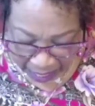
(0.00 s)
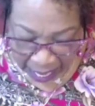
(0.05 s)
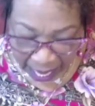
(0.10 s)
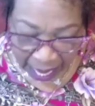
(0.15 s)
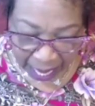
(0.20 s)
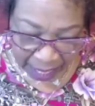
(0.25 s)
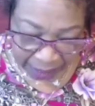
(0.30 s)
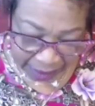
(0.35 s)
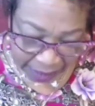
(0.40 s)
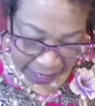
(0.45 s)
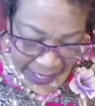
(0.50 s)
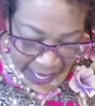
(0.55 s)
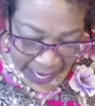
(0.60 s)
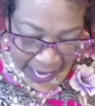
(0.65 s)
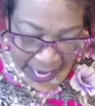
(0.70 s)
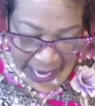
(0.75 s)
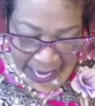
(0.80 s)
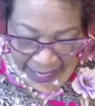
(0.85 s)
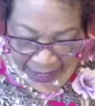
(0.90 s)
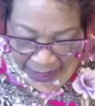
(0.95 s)
God.
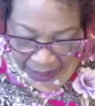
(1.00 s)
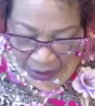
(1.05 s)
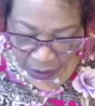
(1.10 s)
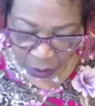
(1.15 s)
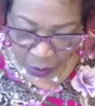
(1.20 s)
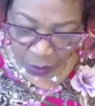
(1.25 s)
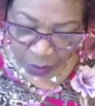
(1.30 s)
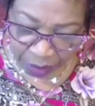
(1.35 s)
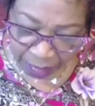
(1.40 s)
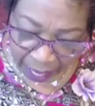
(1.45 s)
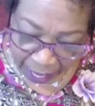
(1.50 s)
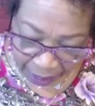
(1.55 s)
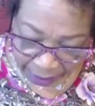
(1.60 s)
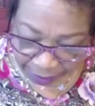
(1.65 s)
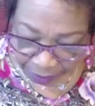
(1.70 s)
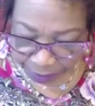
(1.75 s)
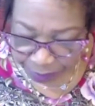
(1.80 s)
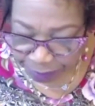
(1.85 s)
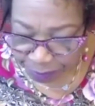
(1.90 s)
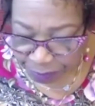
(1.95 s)
Hallelujah.
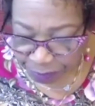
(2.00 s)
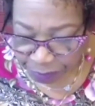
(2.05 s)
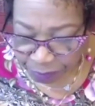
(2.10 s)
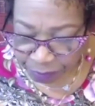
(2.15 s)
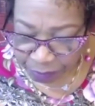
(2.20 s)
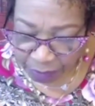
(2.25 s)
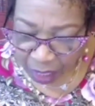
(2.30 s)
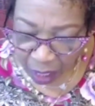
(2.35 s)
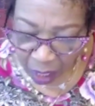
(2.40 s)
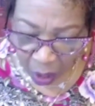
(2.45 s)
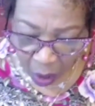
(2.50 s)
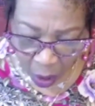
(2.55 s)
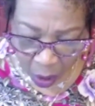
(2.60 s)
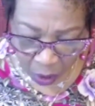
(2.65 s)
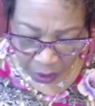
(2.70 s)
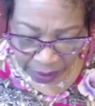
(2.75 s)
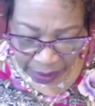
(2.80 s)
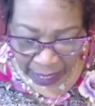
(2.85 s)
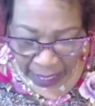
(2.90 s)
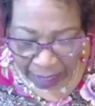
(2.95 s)

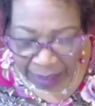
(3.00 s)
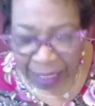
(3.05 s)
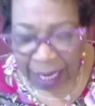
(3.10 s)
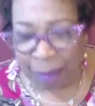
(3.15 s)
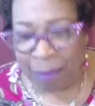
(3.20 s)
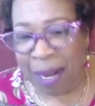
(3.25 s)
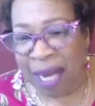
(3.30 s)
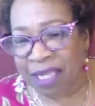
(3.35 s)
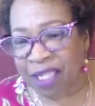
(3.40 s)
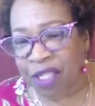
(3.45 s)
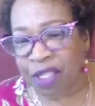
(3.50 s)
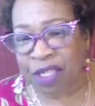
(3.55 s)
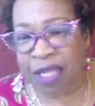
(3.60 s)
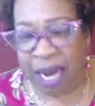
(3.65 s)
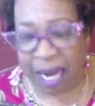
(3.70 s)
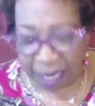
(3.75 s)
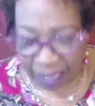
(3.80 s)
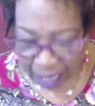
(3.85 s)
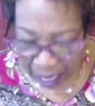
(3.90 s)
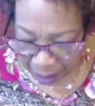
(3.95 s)
Oh, Tana
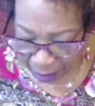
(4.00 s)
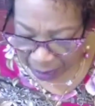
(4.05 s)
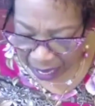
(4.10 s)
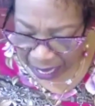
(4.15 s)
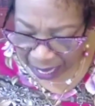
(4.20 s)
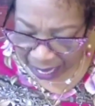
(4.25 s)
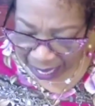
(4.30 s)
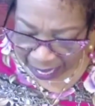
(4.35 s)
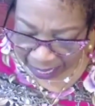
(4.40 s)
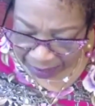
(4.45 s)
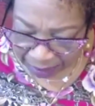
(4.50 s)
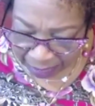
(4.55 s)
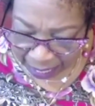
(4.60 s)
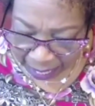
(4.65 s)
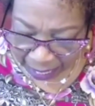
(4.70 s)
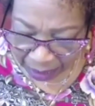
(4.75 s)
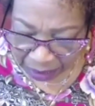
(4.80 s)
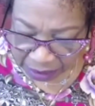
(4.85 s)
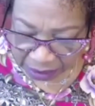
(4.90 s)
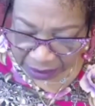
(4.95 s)
Mashika
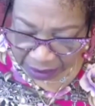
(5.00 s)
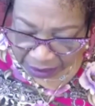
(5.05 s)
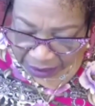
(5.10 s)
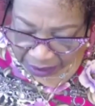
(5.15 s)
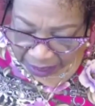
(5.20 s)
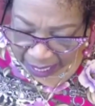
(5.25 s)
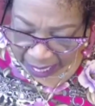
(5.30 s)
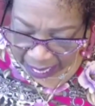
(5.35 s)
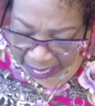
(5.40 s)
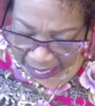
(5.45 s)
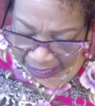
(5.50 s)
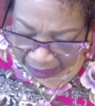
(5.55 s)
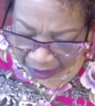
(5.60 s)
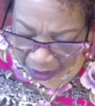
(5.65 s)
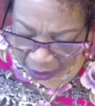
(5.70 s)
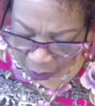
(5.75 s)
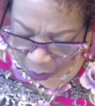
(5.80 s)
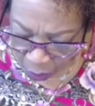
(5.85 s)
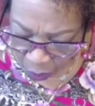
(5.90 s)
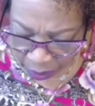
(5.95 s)
Bahanda.
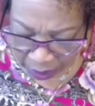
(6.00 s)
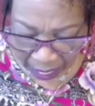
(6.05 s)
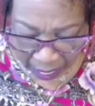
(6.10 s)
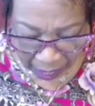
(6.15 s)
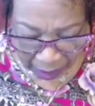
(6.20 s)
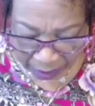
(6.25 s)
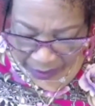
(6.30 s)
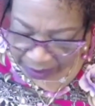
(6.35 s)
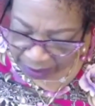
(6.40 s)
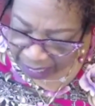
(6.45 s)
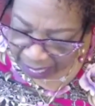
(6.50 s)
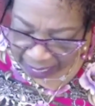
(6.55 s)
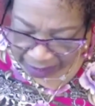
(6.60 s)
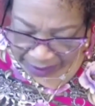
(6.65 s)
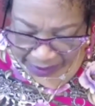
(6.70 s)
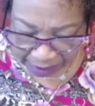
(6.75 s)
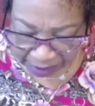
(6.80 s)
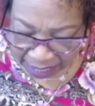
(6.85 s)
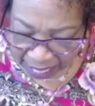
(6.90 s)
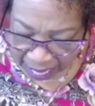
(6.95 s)
Hallelujah.
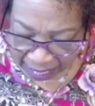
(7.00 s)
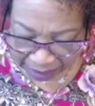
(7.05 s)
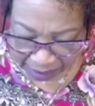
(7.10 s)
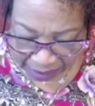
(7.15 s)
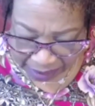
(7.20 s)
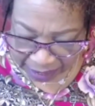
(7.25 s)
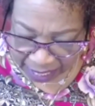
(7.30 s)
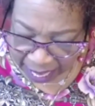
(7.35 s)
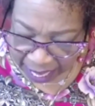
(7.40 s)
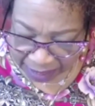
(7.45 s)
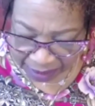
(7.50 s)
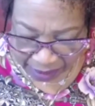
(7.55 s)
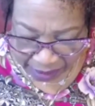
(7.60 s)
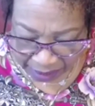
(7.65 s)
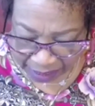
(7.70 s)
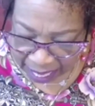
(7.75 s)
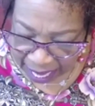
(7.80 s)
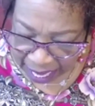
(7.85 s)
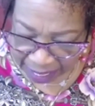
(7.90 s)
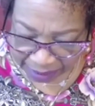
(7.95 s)
Yes, yes,
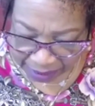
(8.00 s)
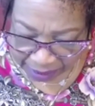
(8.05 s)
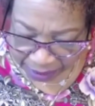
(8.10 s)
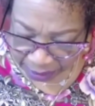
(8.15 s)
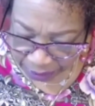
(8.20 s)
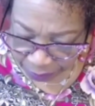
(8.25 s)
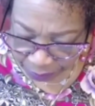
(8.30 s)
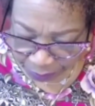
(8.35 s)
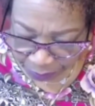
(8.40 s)
yes, yes.